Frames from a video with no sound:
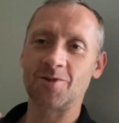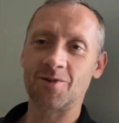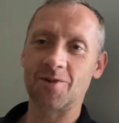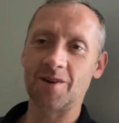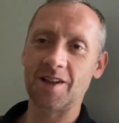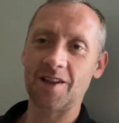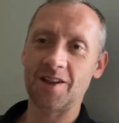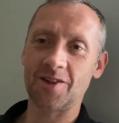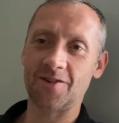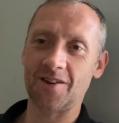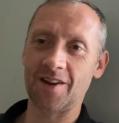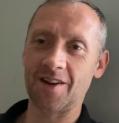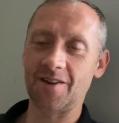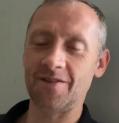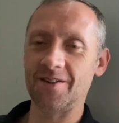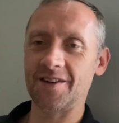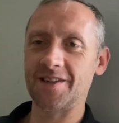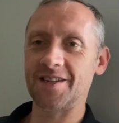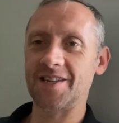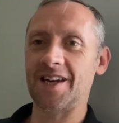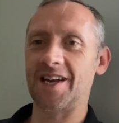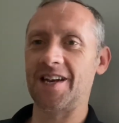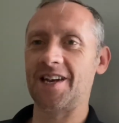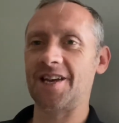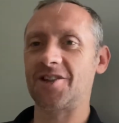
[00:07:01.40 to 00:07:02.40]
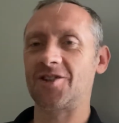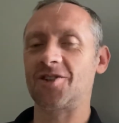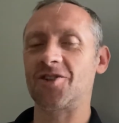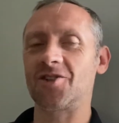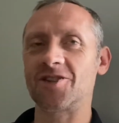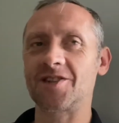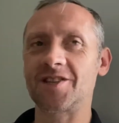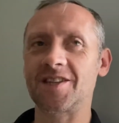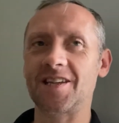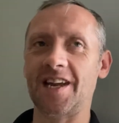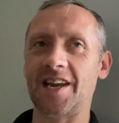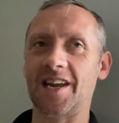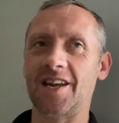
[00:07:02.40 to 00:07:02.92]
only three of us and it
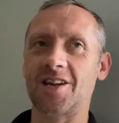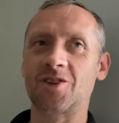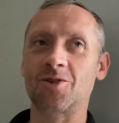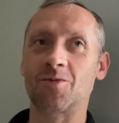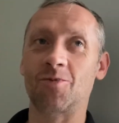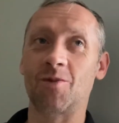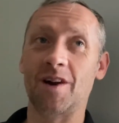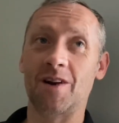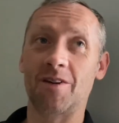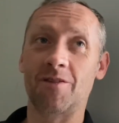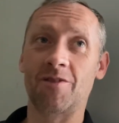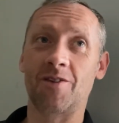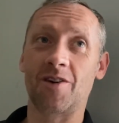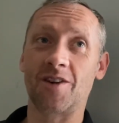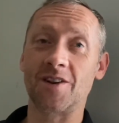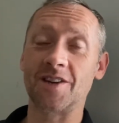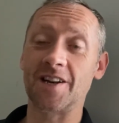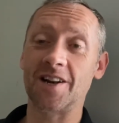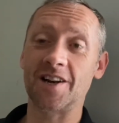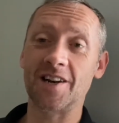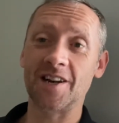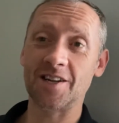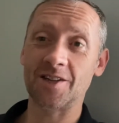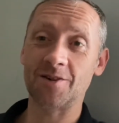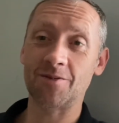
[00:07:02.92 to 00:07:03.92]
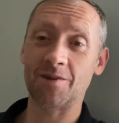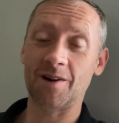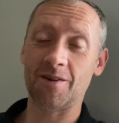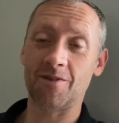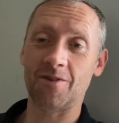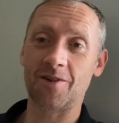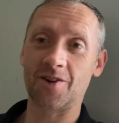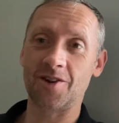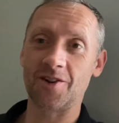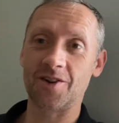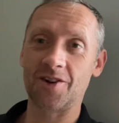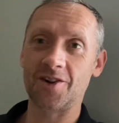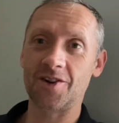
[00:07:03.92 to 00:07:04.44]
does take 12, nearly
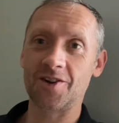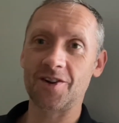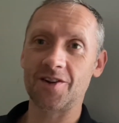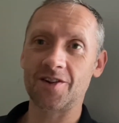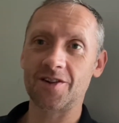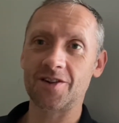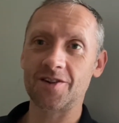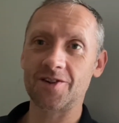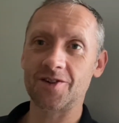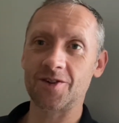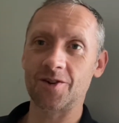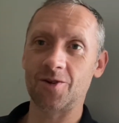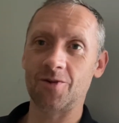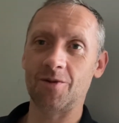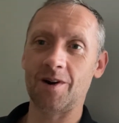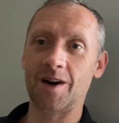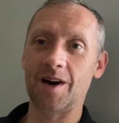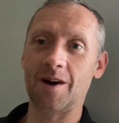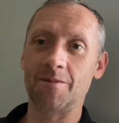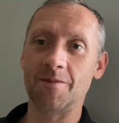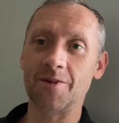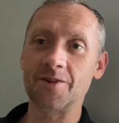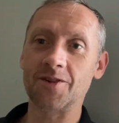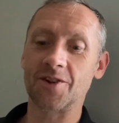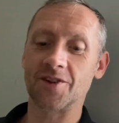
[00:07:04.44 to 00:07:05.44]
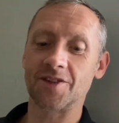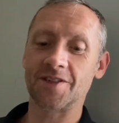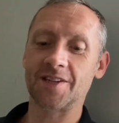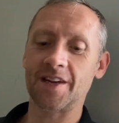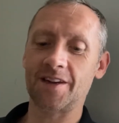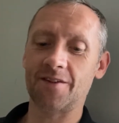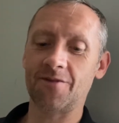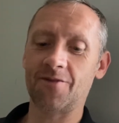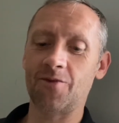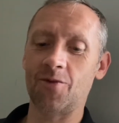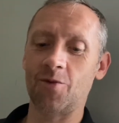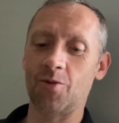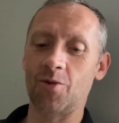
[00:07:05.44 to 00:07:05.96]
1200. So um, it does
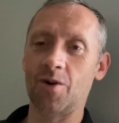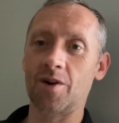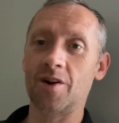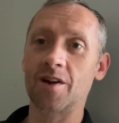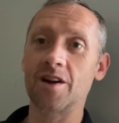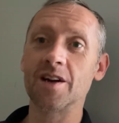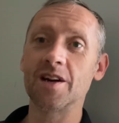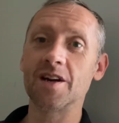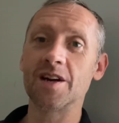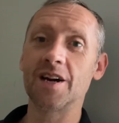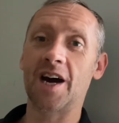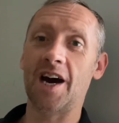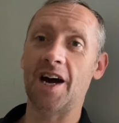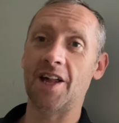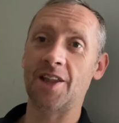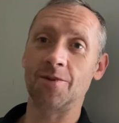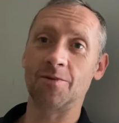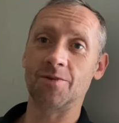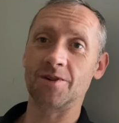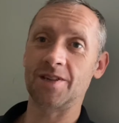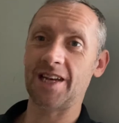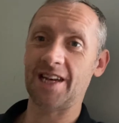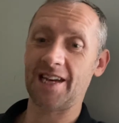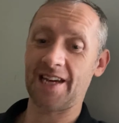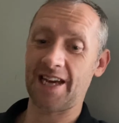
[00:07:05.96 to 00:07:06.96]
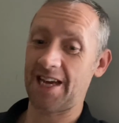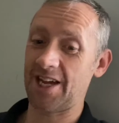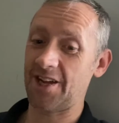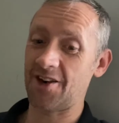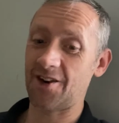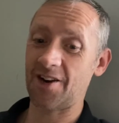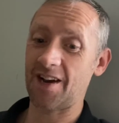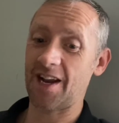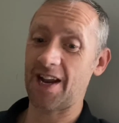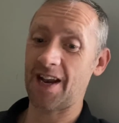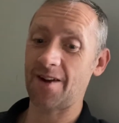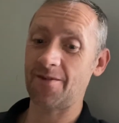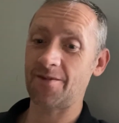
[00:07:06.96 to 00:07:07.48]
take four and there was like eight or
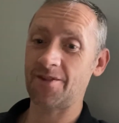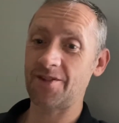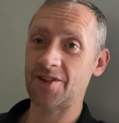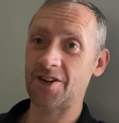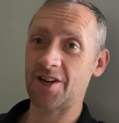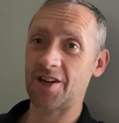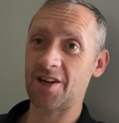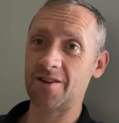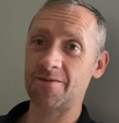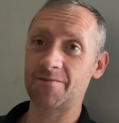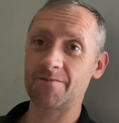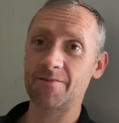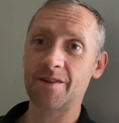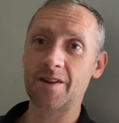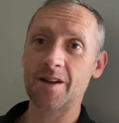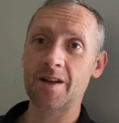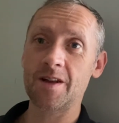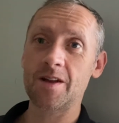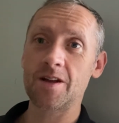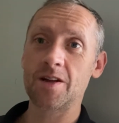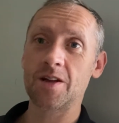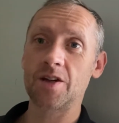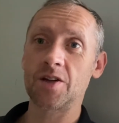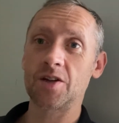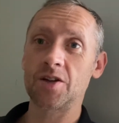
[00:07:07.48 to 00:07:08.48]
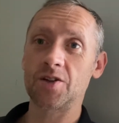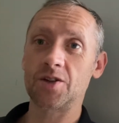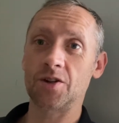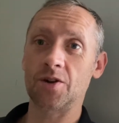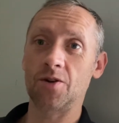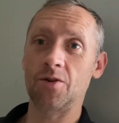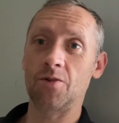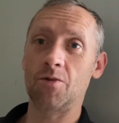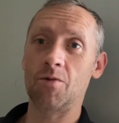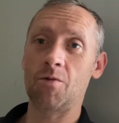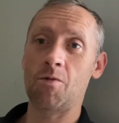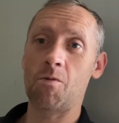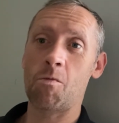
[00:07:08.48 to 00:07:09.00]
nine of us there.
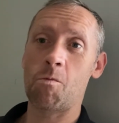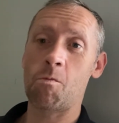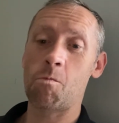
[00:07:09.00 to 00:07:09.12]
So